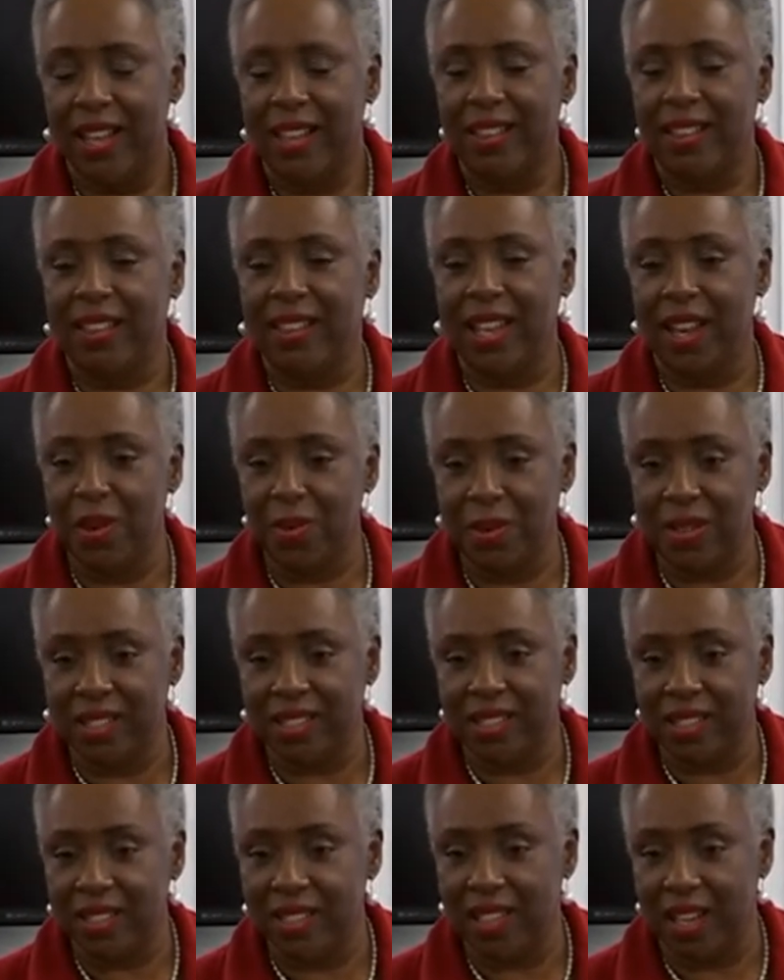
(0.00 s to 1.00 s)
there
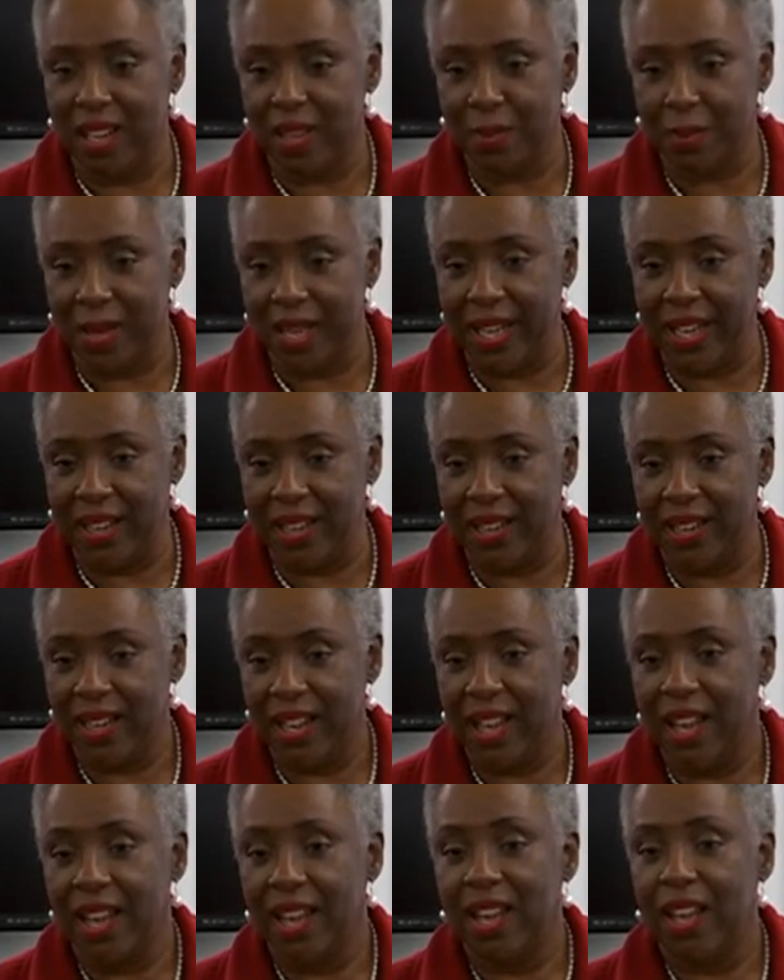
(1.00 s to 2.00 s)
was a young man
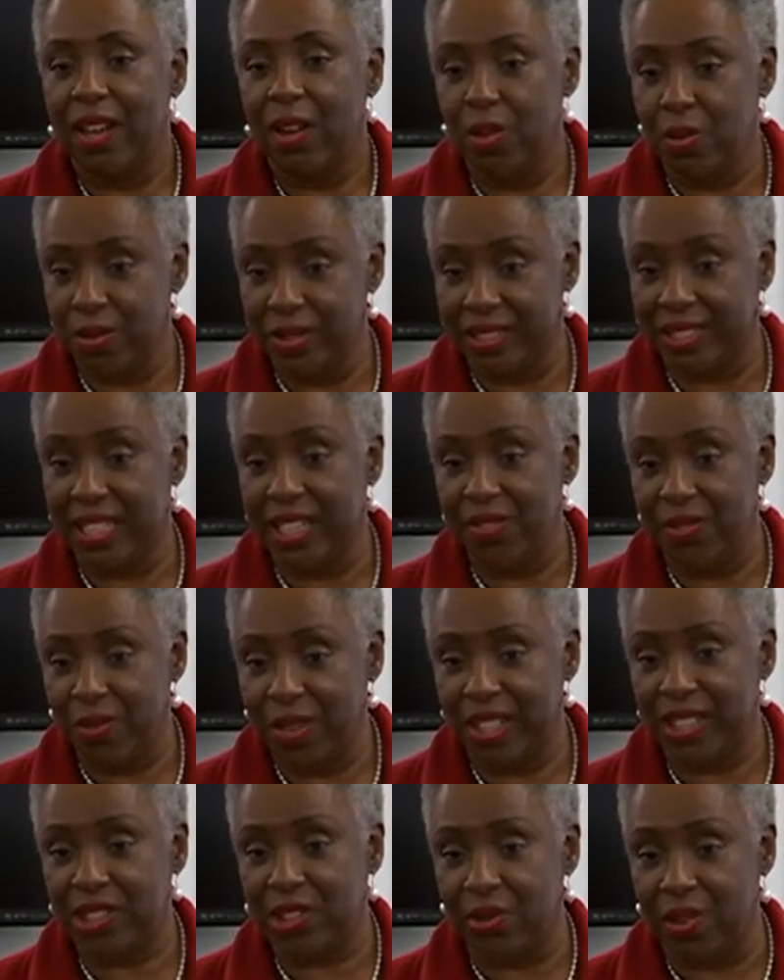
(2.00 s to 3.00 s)
who was living
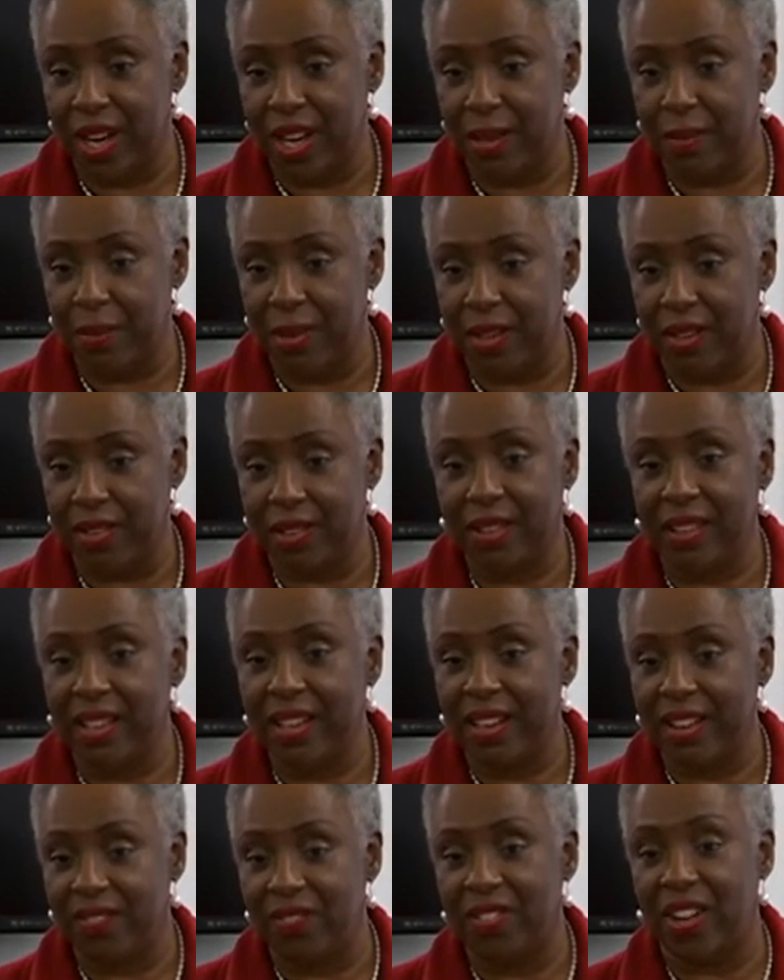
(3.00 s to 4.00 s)
with his grandmother,
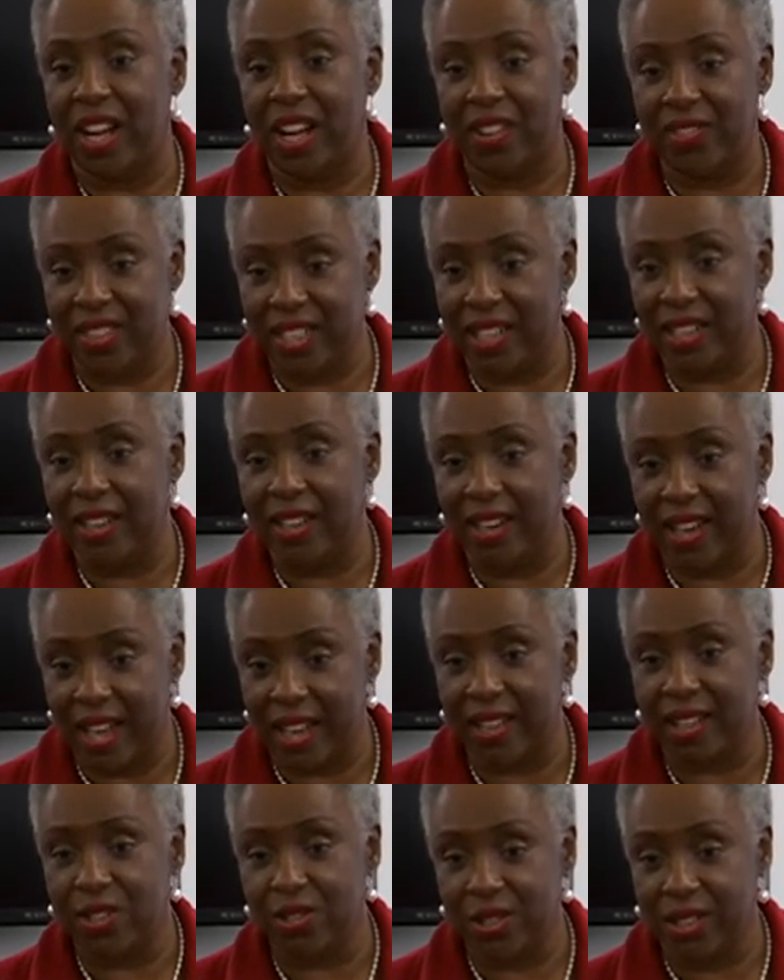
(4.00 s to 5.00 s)
involved in a
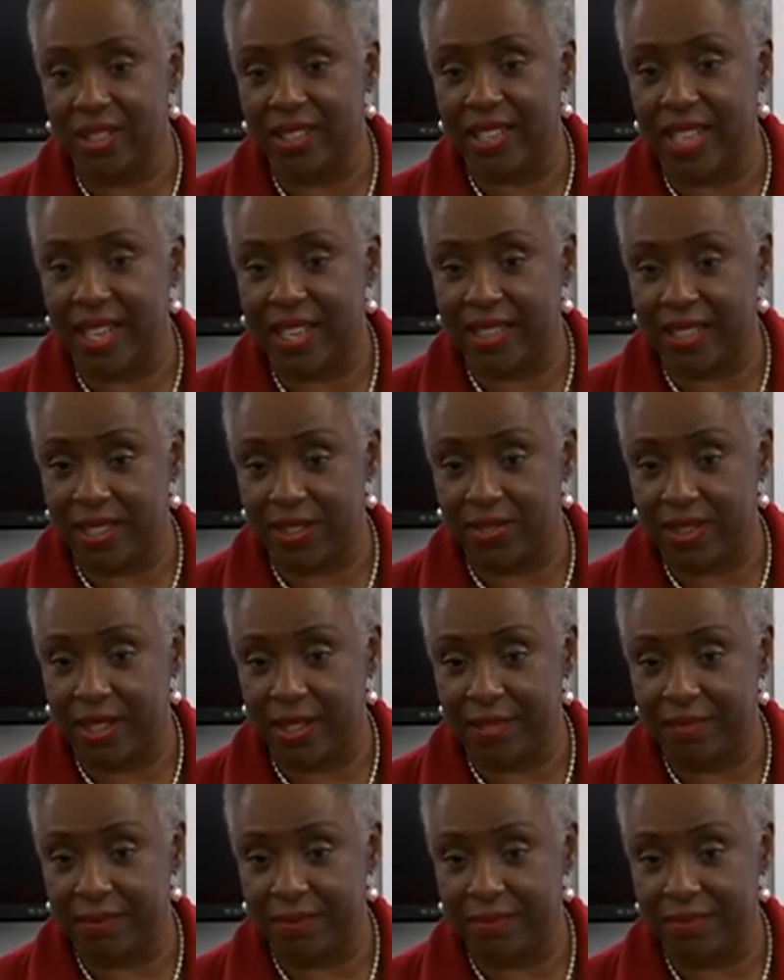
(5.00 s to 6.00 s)
lot of drug activity.